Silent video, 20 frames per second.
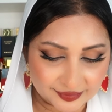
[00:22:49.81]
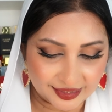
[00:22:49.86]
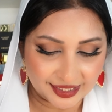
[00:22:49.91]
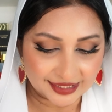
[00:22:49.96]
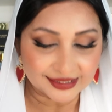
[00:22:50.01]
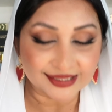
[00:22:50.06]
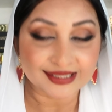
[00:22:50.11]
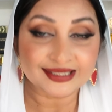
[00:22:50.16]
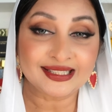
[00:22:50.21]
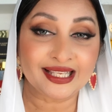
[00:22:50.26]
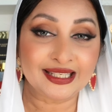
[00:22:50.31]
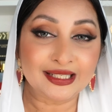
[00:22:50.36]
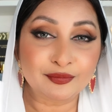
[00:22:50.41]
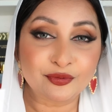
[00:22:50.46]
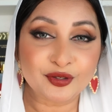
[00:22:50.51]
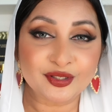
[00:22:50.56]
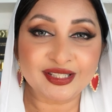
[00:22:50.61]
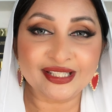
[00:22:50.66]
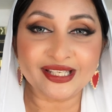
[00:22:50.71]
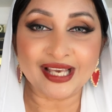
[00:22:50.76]
And the
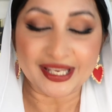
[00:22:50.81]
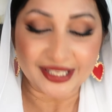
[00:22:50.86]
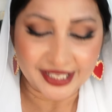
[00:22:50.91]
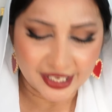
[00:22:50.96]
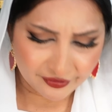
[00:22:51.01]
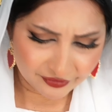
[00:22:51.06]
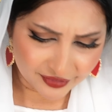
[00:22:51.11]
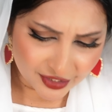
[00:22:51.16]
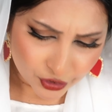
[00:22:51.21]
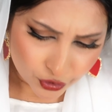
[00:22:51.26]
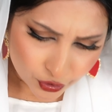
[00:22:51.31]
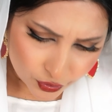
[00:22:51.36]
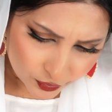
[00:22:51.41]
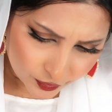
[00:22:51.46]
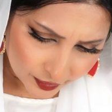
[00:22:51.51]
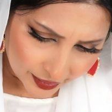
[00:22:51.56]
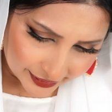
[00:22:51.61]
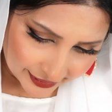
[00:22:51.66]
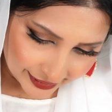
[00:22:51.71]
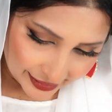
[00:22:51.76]
celebrity I gave this
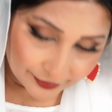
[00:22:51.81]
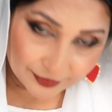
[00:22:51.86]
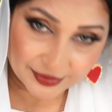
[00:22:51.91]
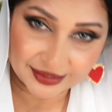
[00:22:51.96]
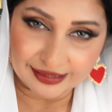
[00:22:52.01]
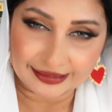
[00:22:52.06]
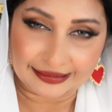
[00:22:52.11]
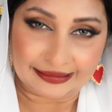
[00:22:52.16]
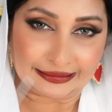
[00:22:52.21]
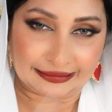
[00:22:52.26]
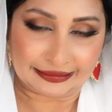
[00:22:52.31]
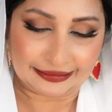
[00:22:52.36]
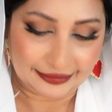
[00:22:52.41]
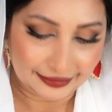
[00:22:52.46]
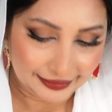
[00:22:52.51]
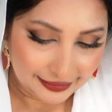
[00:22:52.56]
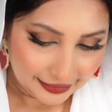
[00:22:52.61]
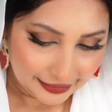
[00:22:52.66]
to, her name is a little,